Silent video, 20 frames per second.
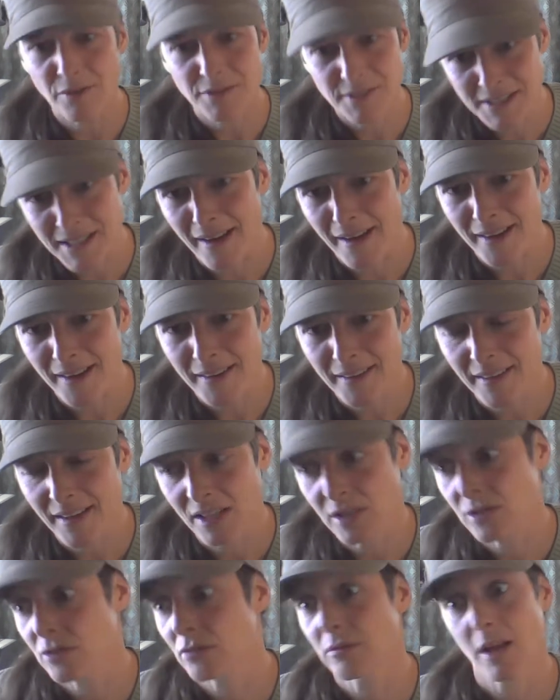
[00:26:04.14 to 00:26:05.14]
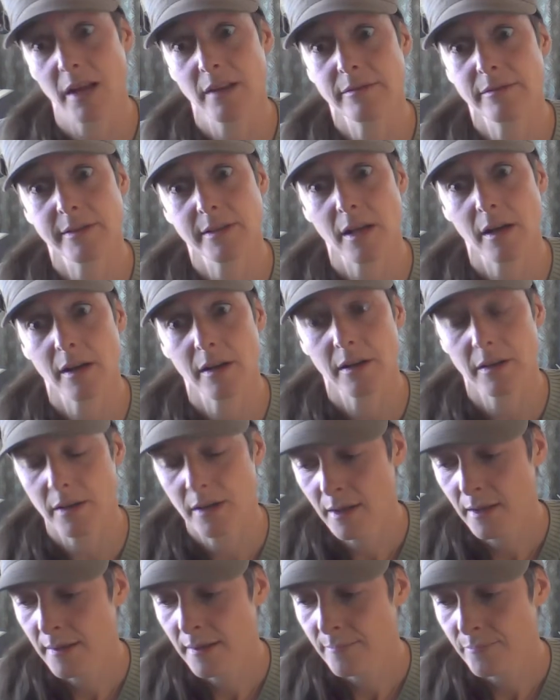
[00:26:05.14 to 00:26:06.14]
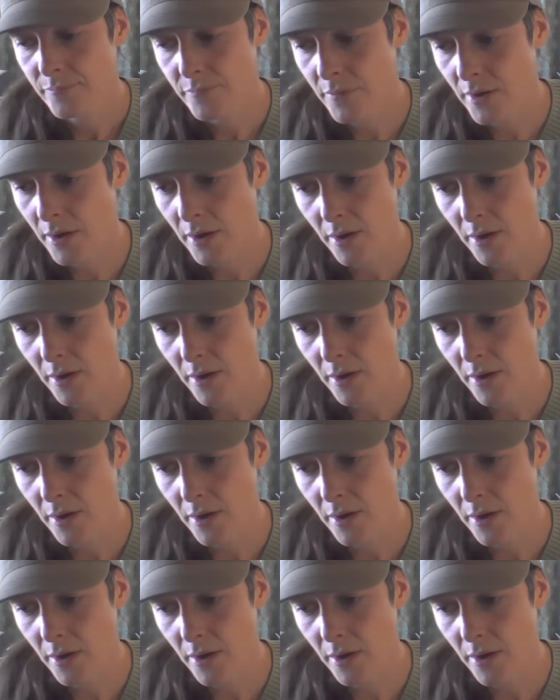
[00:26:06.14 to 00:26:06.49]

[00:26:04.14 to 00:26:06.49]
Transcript: suck and your life suck, you